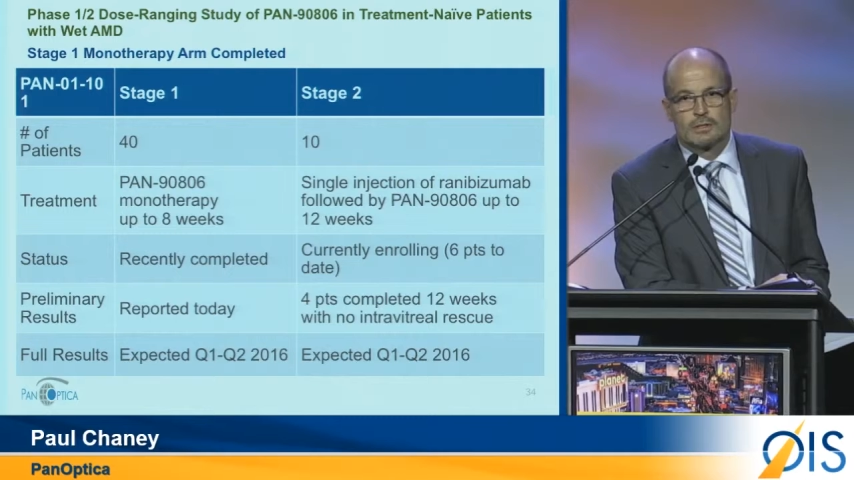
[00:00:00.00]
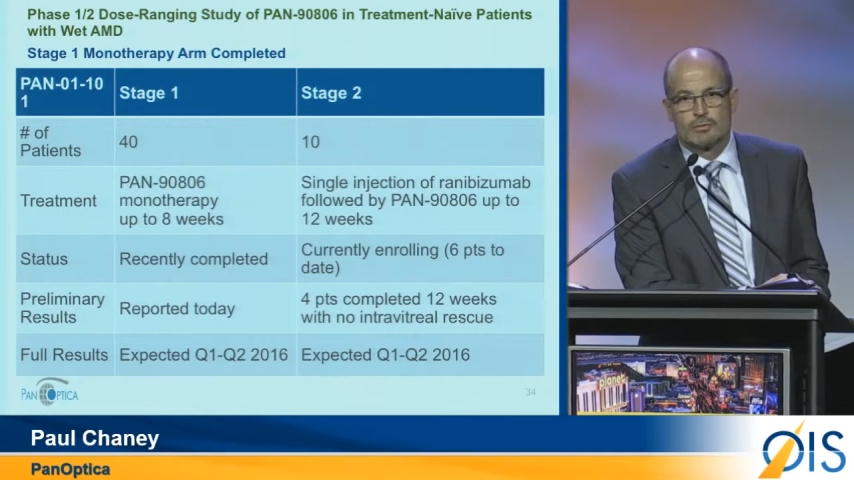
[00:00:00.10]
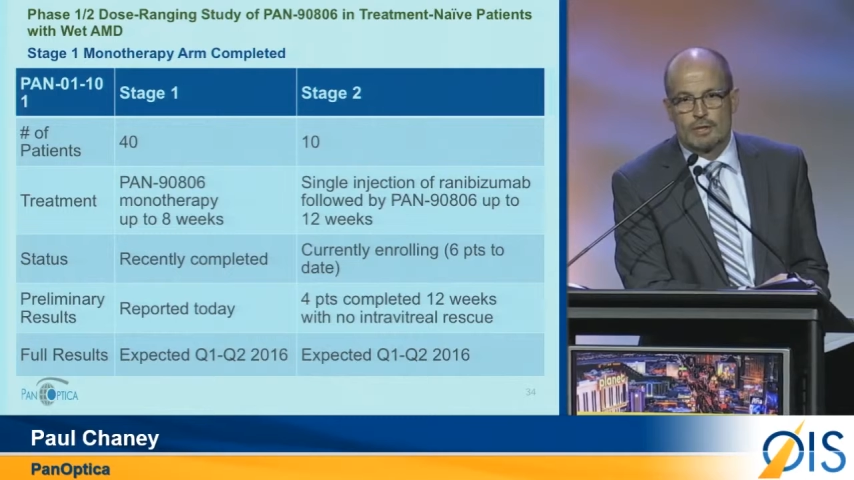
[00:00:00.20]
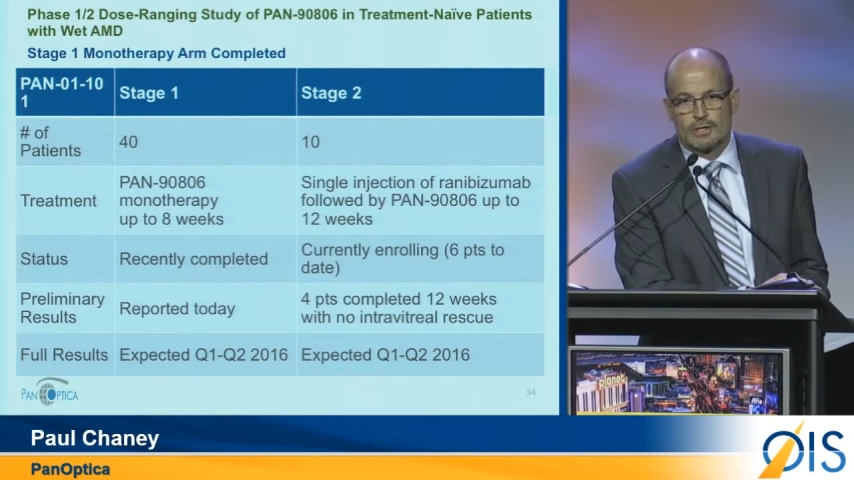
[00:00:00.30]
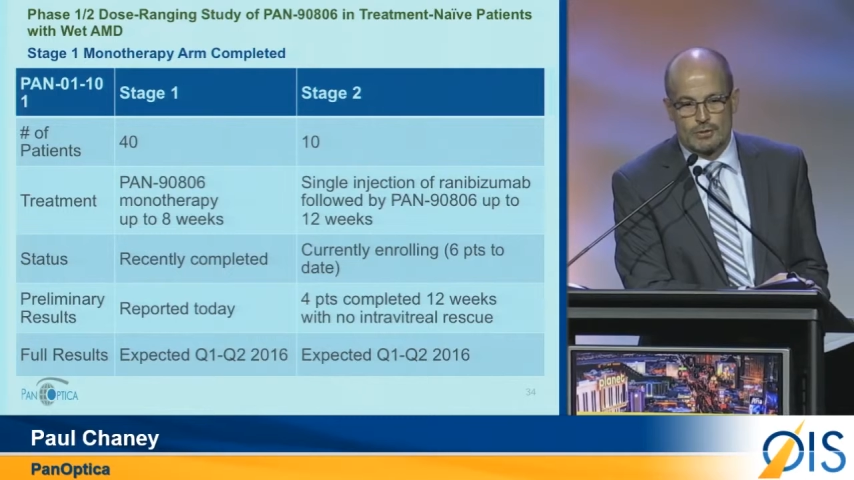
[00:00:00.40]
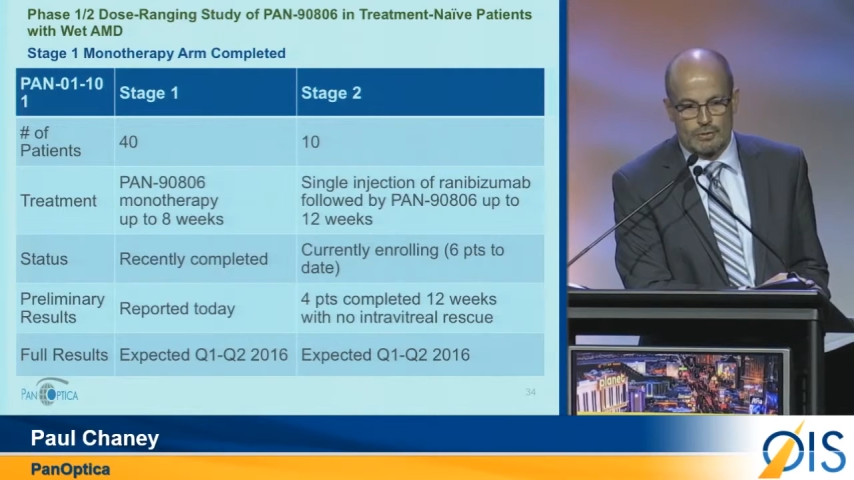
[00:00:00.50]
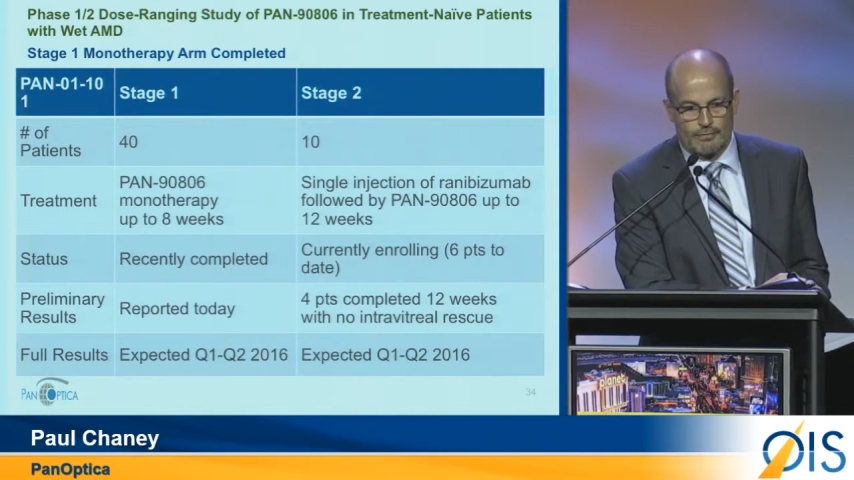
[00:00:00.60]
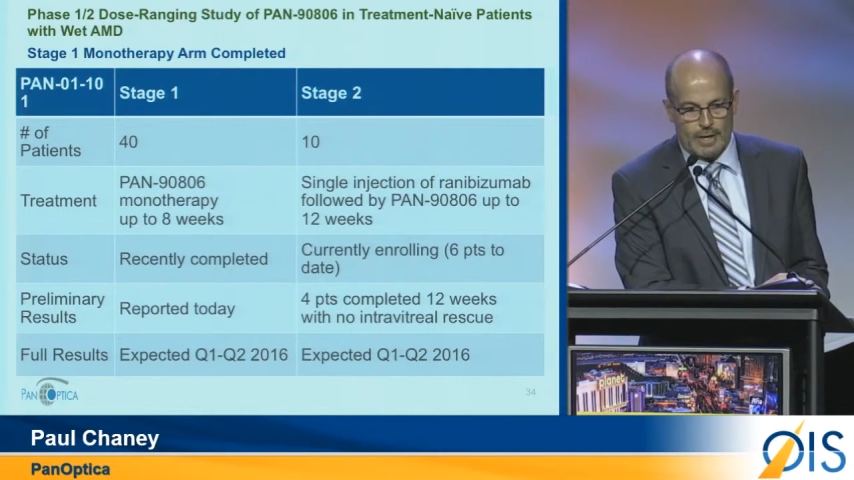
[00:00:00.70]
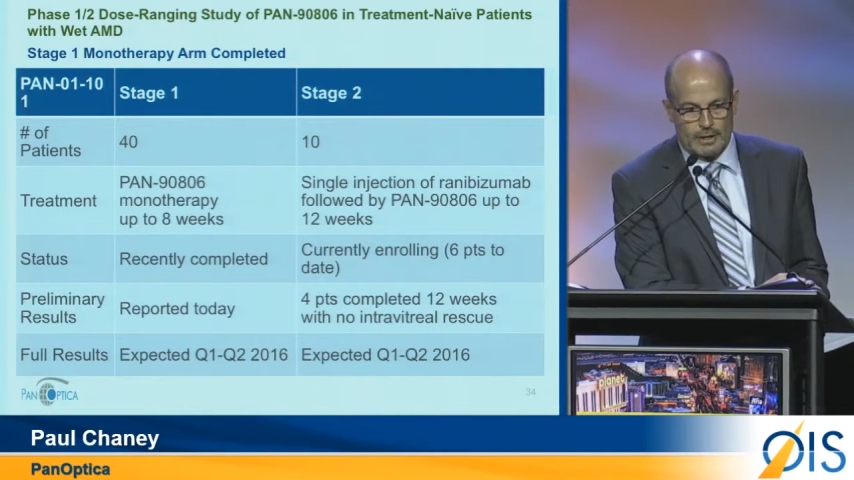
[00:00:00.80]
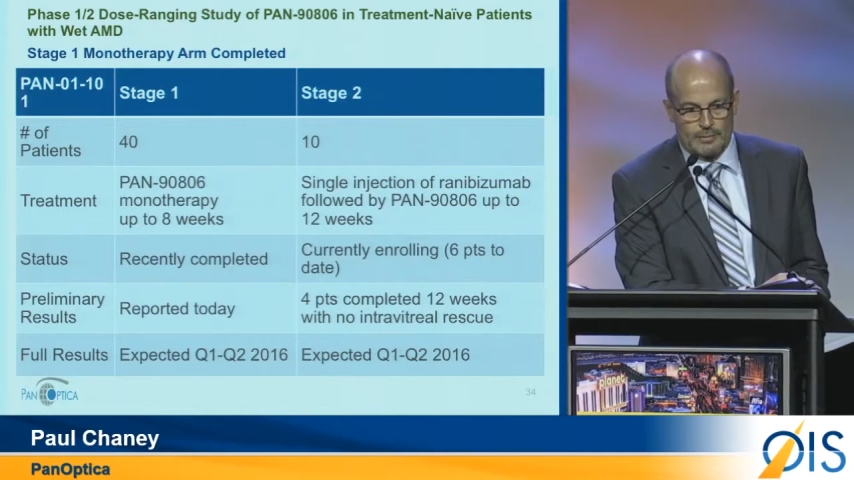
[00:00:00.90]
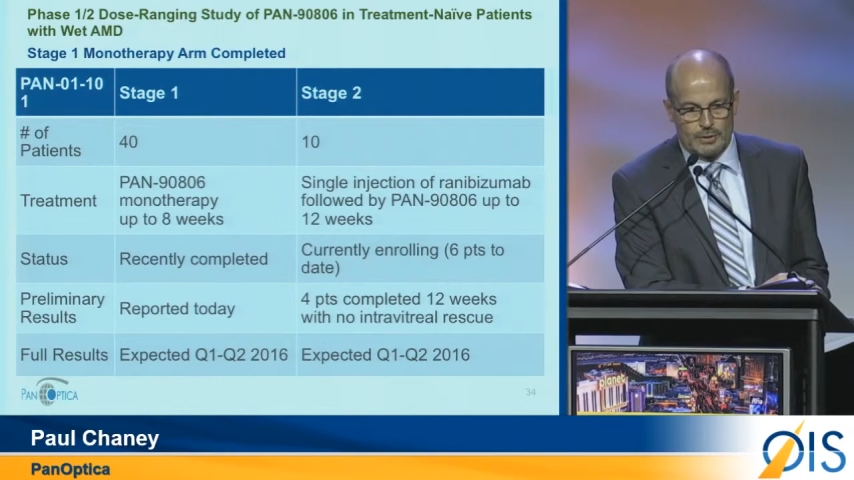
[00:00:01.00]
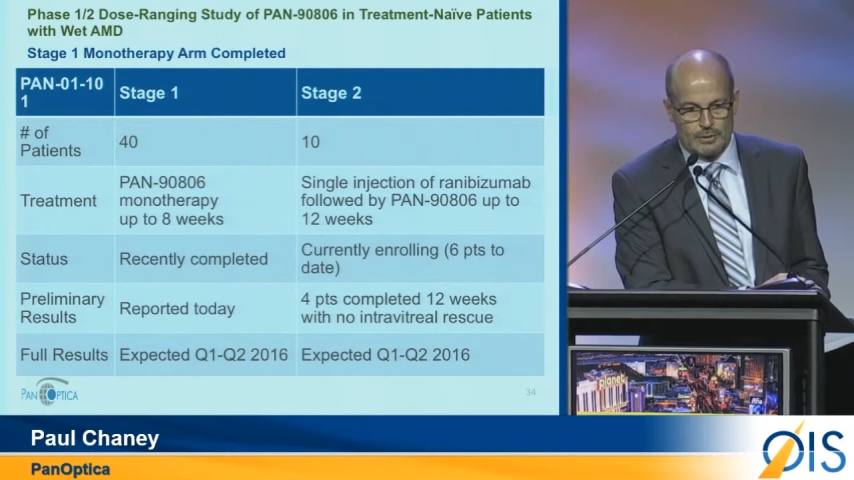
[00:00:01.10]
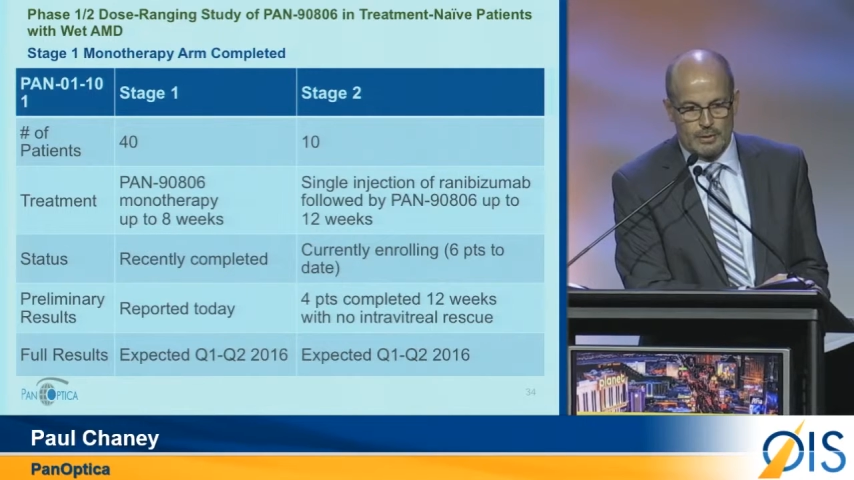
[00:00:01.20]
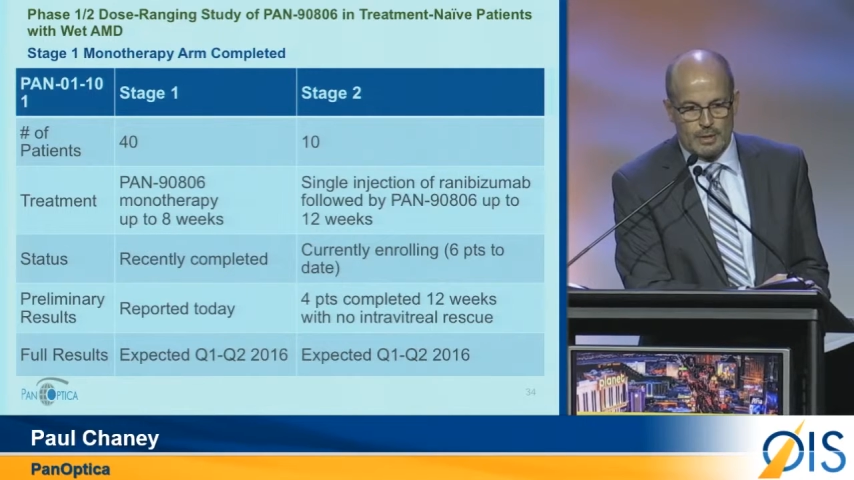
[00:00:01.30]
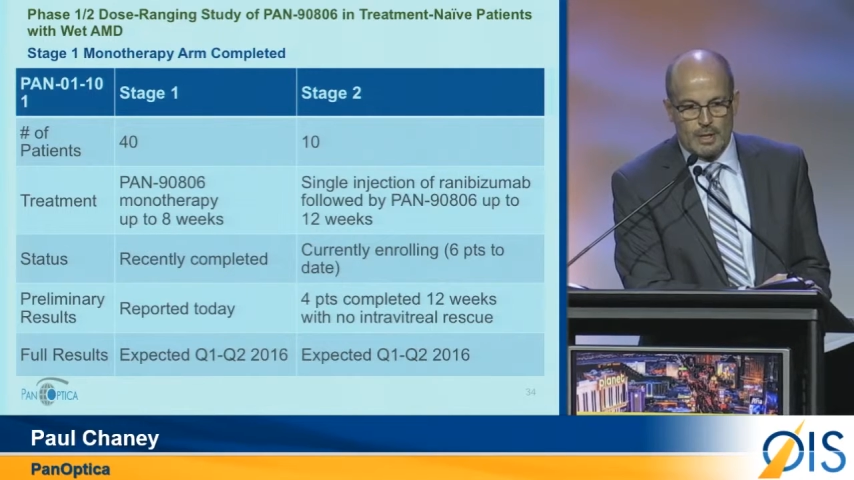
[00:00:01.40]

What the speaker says: rescue available.